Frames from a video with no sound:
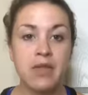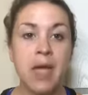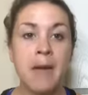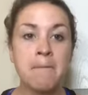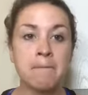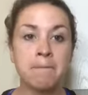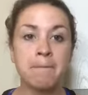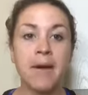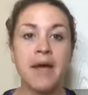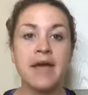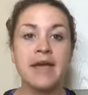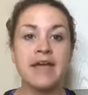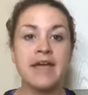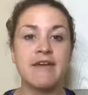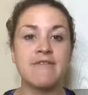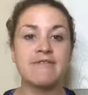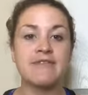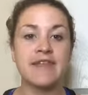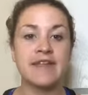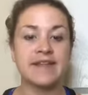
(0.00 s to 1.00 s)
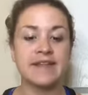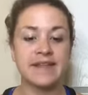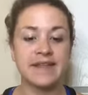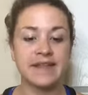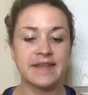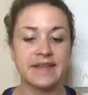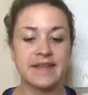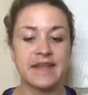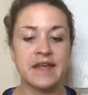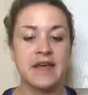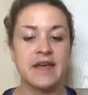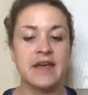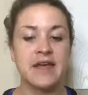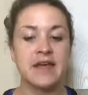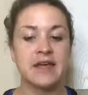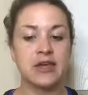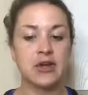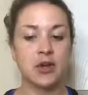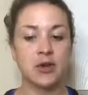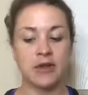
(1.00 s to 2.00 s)
but if this is,
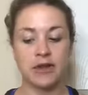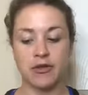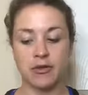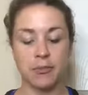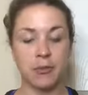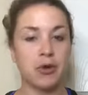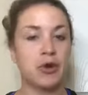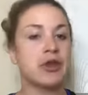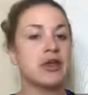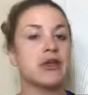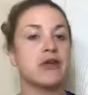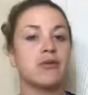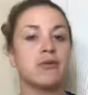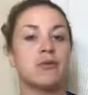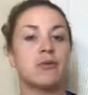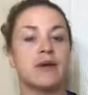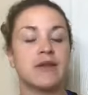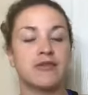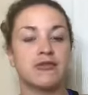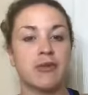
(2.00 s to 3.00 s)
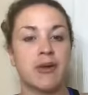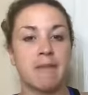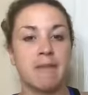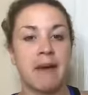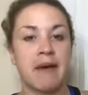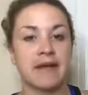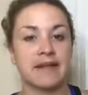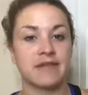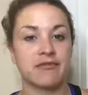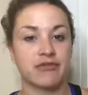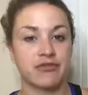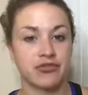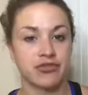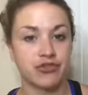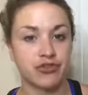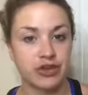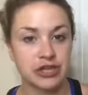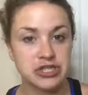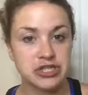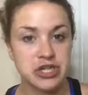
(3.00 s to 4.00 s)
you know, either putting you into a massive
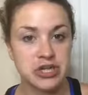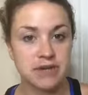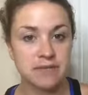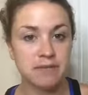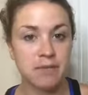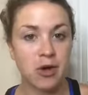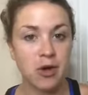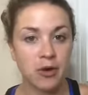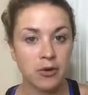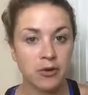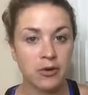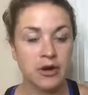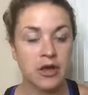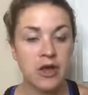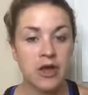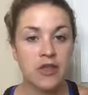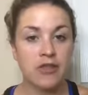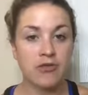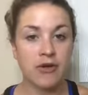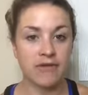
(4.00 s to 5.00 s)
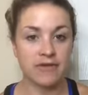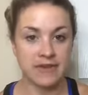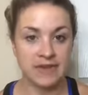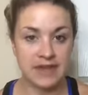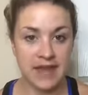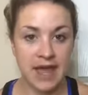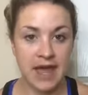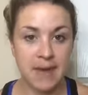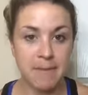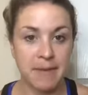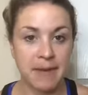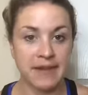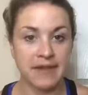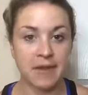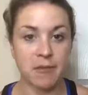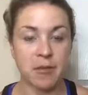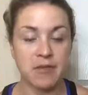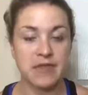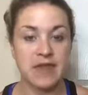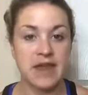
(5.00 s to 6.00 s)
restriction mode throughout the day based
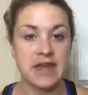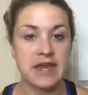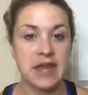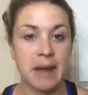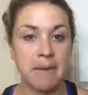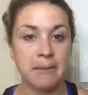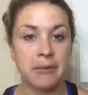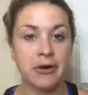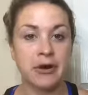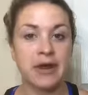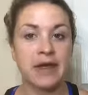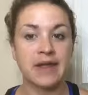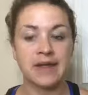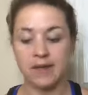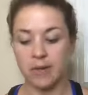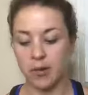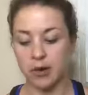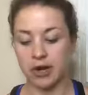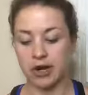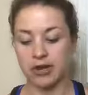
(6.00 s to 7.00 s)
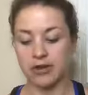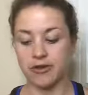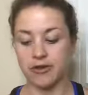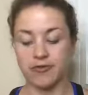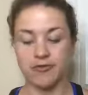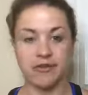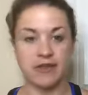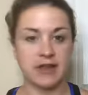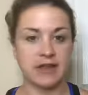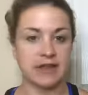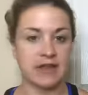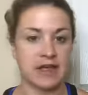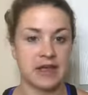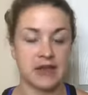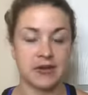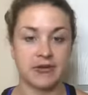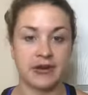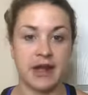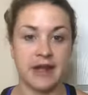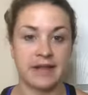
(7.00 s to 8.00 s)
on what that number is, or you're feeling that
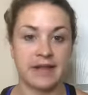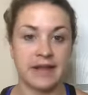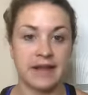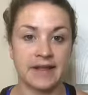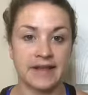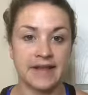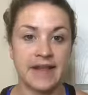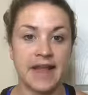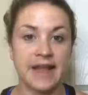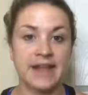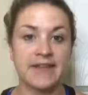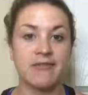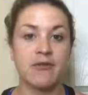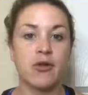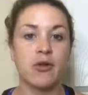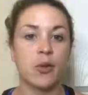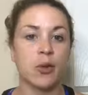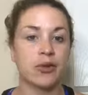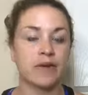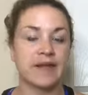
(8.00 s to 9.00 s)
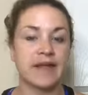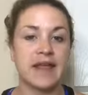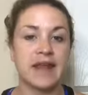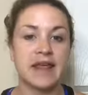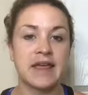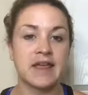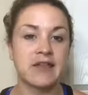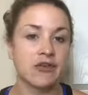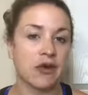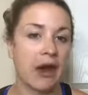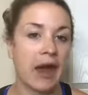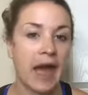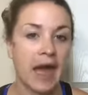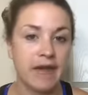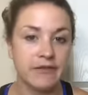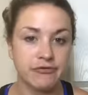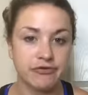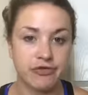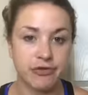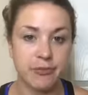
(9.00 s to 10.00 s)
you're not successful, or it's getting in your
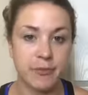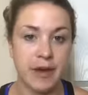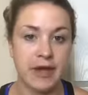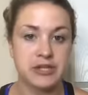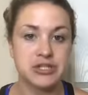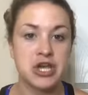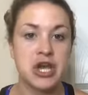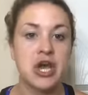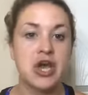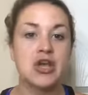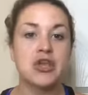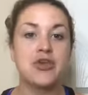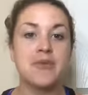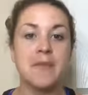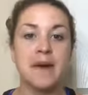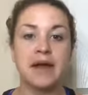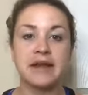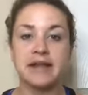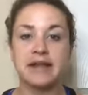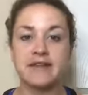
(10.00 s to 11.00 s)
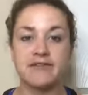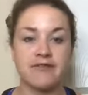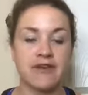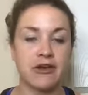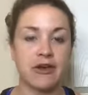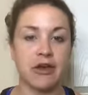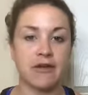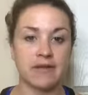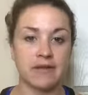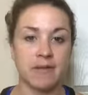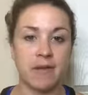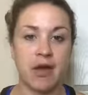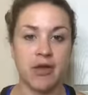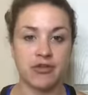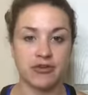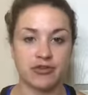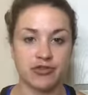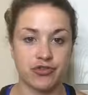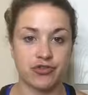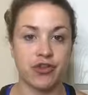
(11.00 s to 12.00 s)
head too much, you might need to figure out some
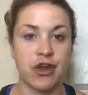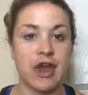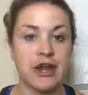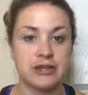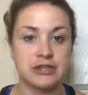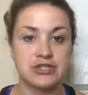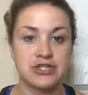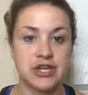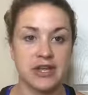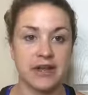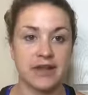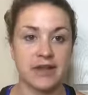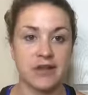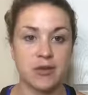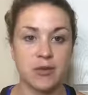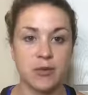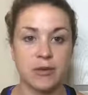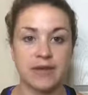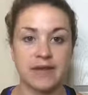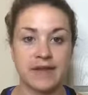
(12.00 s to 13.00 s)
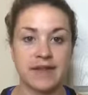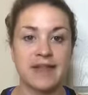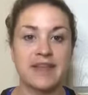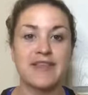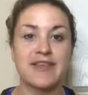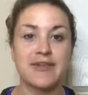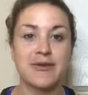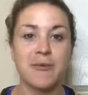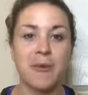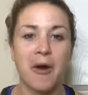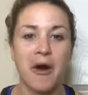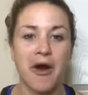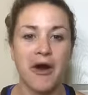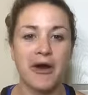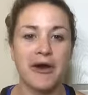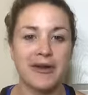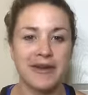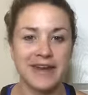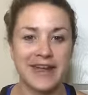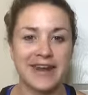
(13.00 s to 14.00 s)
other strategies so you can see that you
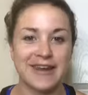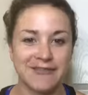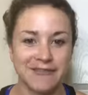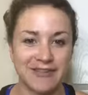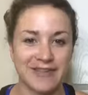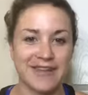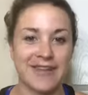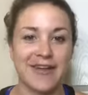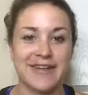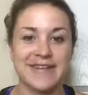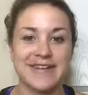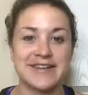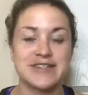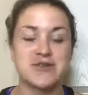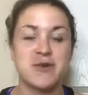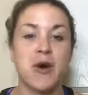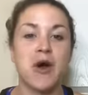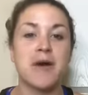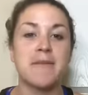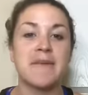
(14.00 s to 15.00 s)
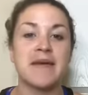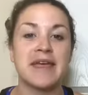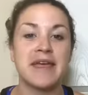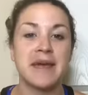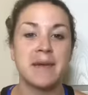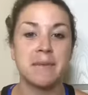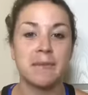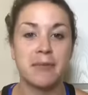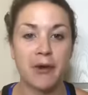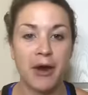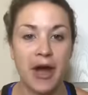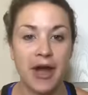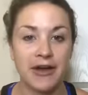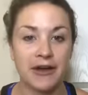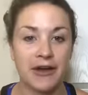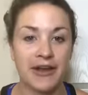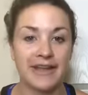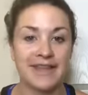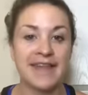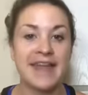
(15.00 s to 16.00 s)
are getting results, that you are making
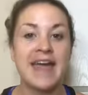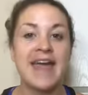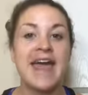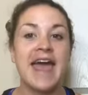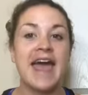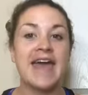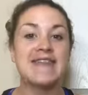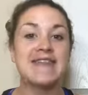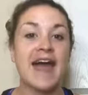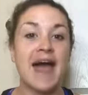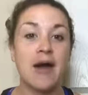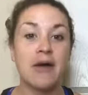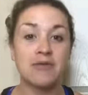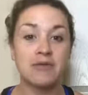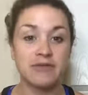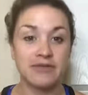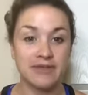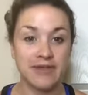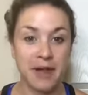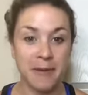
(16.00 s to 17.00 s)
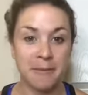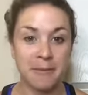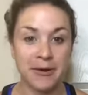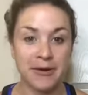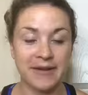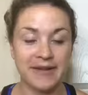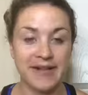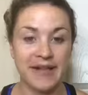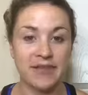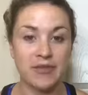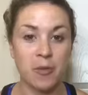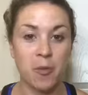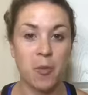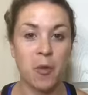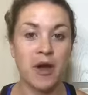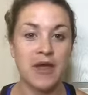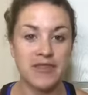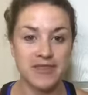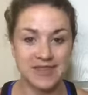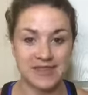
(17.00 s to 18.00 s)
progress, and that number is not the
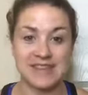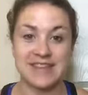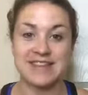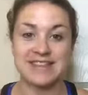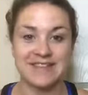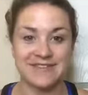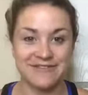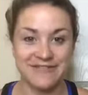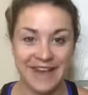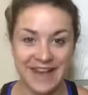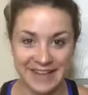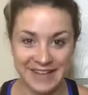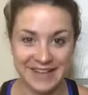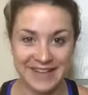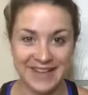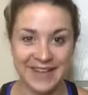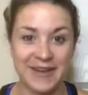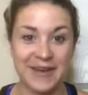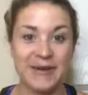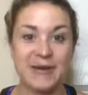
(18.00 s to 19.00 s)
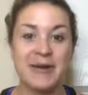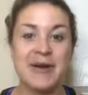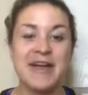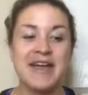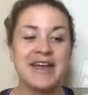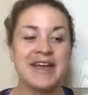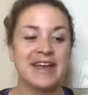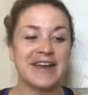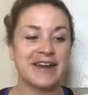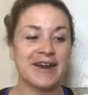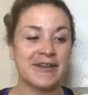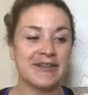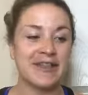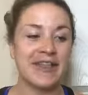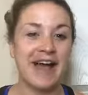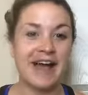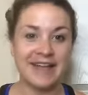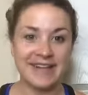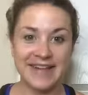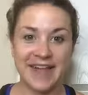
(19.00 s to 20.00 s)
one thing that defines you. You know, the
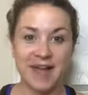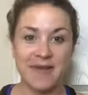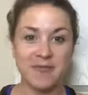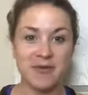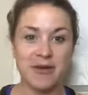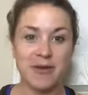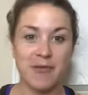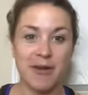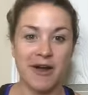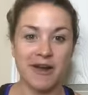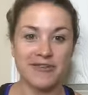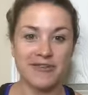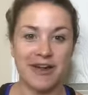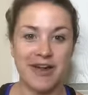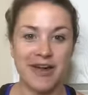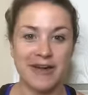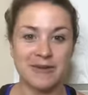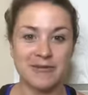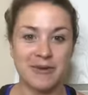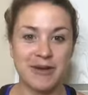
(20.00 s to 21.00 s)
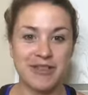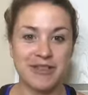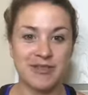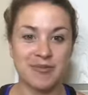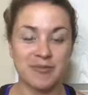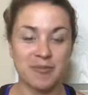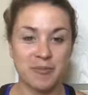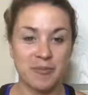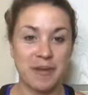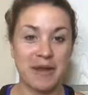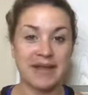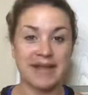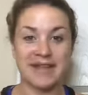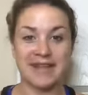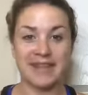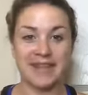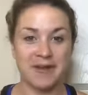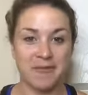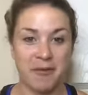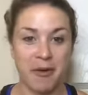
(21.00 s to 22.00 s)
last time we walked around with
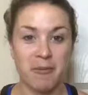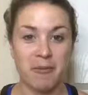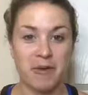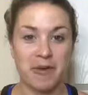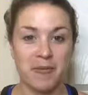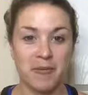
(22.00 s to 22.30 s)
basically what we